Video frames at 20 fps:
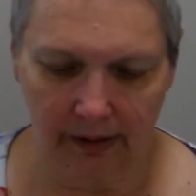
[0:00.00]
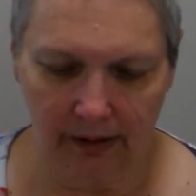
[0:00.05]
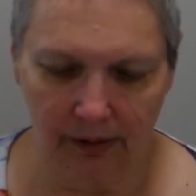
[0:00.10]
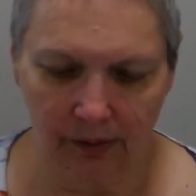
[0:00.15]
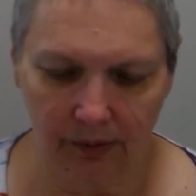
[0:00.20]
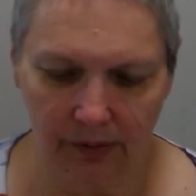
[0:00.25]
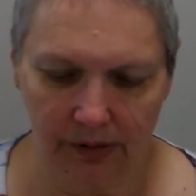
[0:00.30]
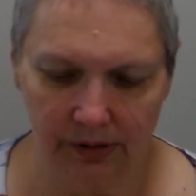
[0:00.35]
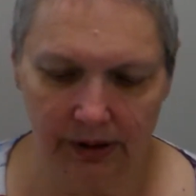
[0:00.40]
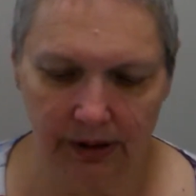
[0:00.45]
Of
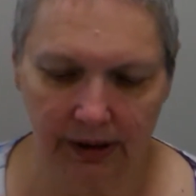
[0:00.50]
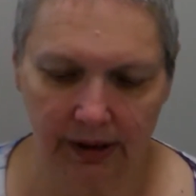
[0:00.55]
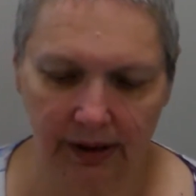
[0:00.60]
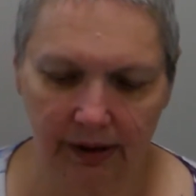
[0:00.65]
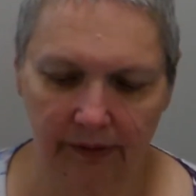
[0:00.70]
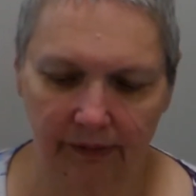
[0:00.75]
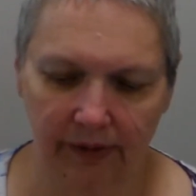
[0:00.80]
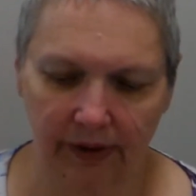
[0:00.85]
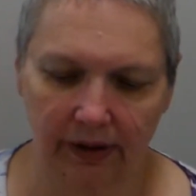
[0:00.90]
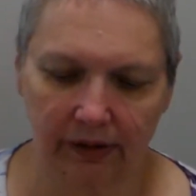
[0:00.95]
course, he
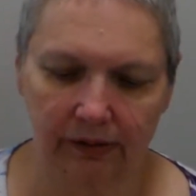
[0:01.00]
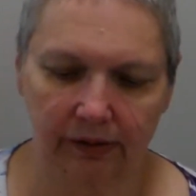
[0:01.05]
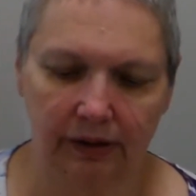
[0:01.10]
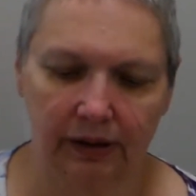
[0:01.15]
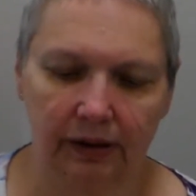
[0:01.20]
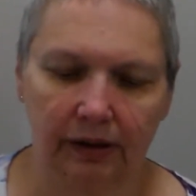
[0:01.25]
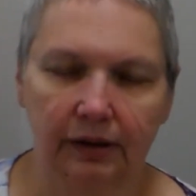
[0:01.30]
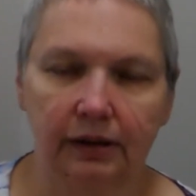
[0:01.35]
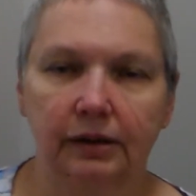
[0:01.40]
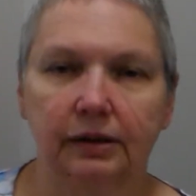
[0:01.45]
gave out
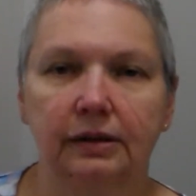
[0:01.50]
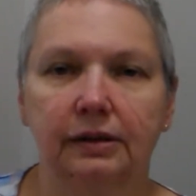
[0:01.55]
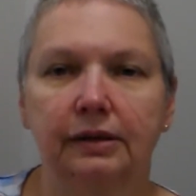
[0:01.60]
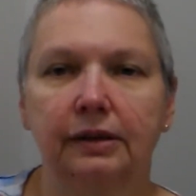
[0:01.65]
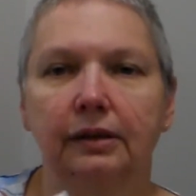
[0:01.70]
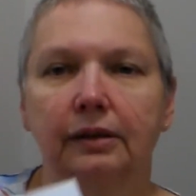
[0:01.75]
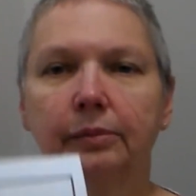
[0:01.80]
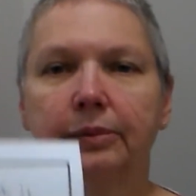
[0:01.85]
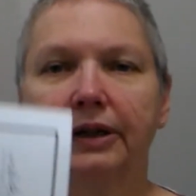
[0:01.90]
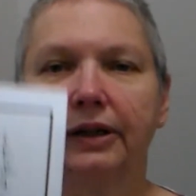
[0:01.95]
the
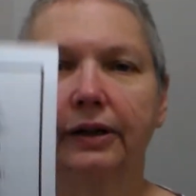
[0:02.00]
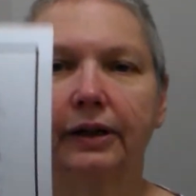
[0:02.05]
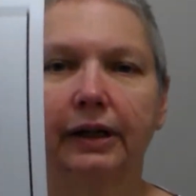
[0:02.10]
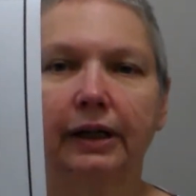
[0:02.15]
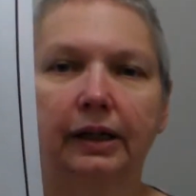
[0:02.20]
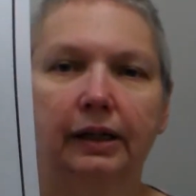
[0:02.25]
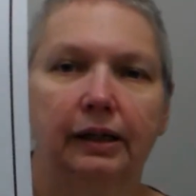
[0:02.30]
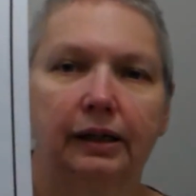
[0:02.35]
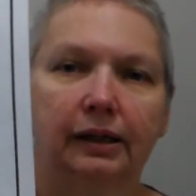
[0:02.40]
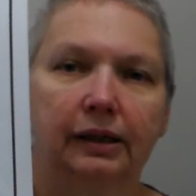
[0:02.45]

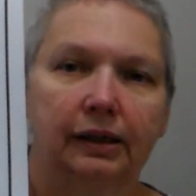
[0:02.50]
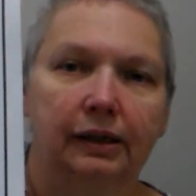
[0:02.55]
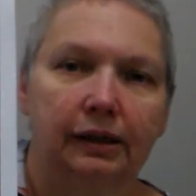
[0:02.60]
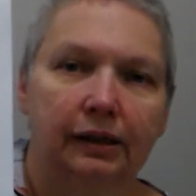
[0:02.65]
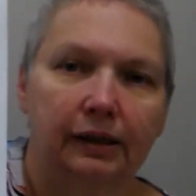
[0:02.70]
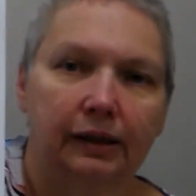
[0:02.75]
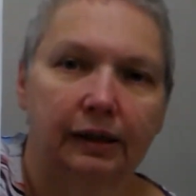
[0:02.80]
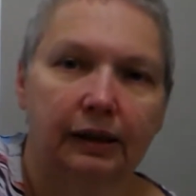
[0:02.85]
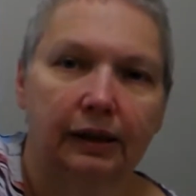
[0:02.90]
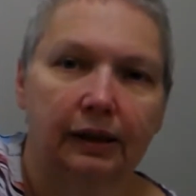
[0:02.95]
syllabary
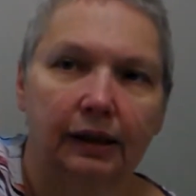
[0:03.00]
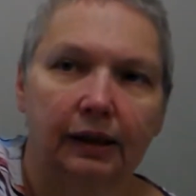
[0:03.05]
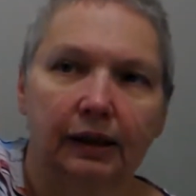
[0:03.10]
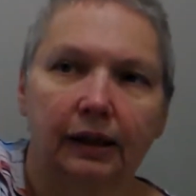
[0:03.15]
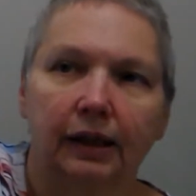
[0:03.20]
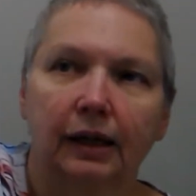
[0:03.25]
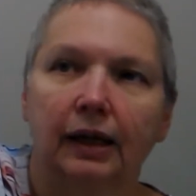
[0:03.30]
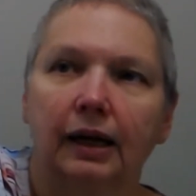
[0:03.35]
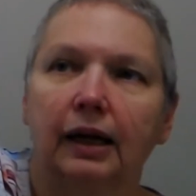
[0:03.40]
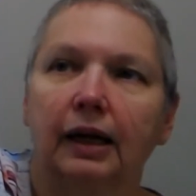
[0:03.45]

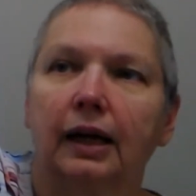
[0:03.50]
thing,